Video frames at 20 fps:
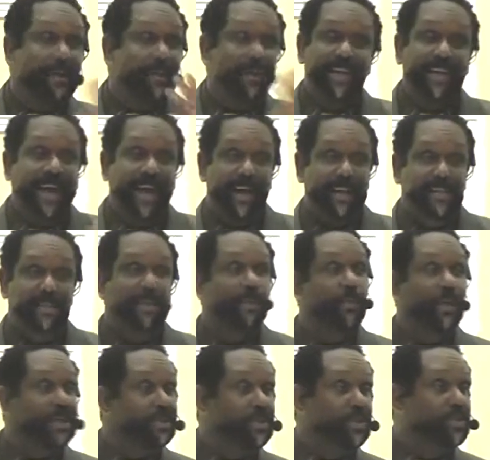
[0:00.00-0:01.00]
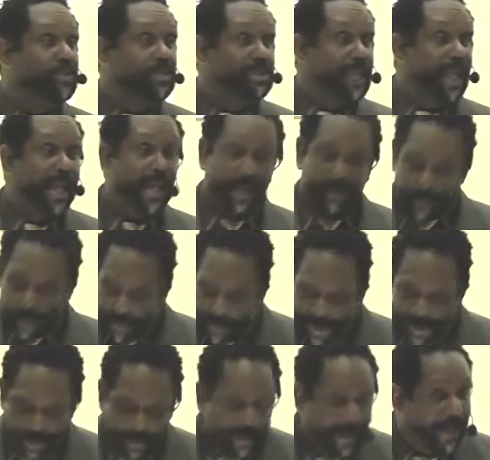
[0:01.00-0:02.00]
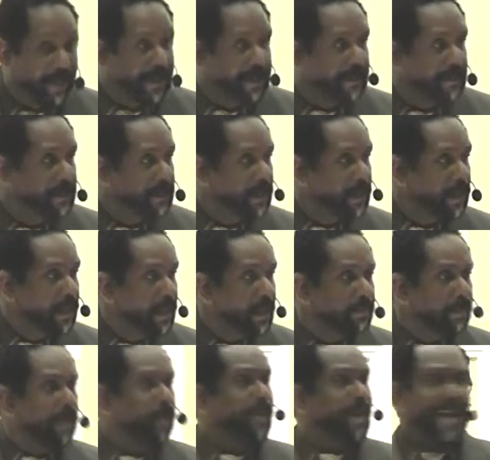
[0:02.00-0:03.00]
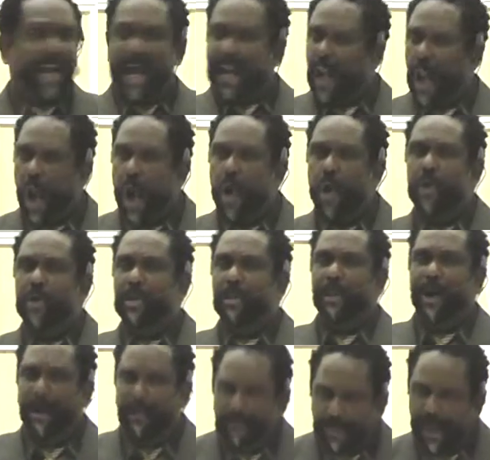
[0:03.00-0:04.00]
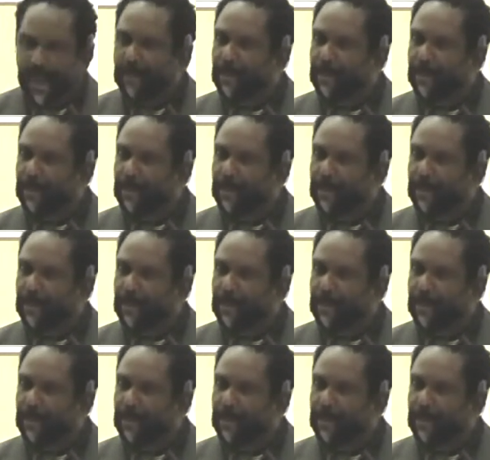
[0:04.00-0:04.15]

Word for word: irregardless of what you say. Am I right about it? But what I learned about